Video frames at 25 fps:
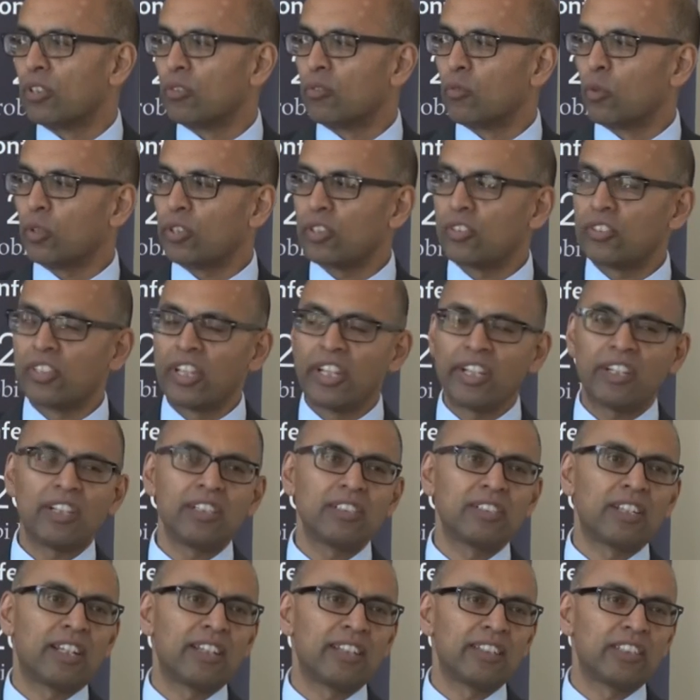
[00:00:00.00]
what the
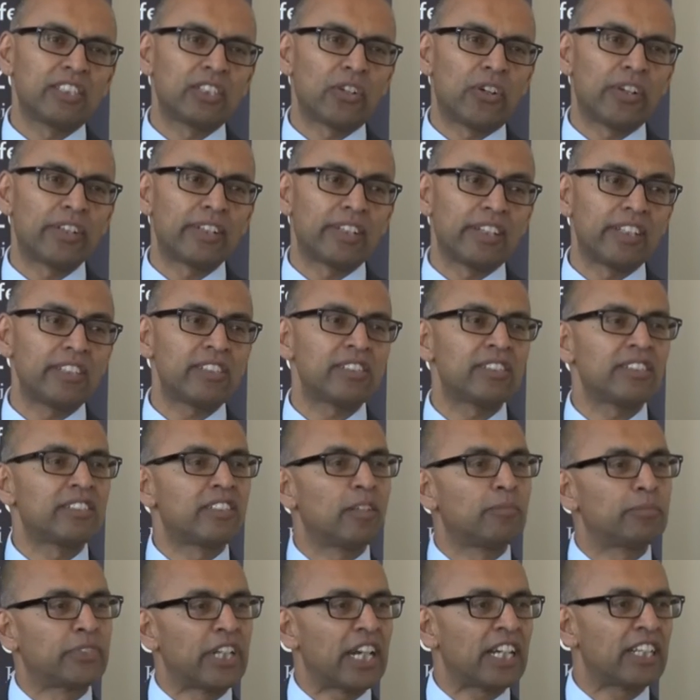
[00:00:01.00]
circles are showing, this is a
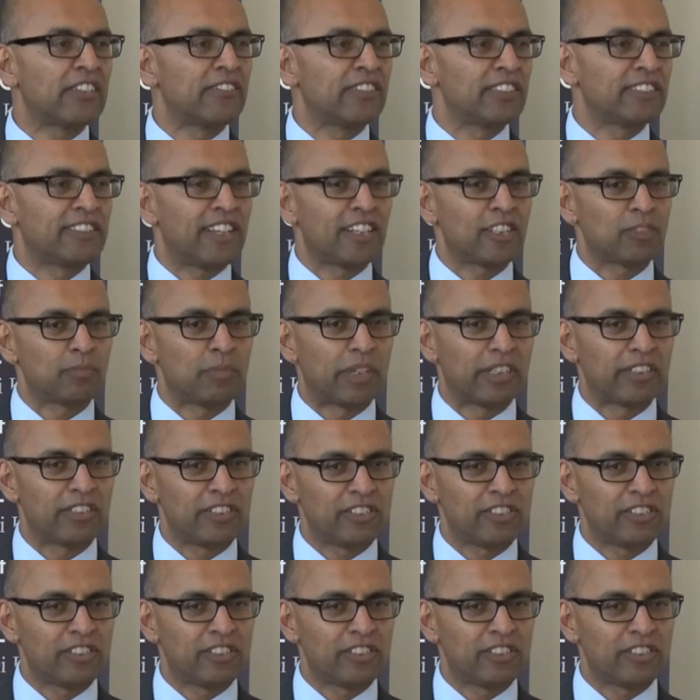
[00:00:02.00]
subjective assessment.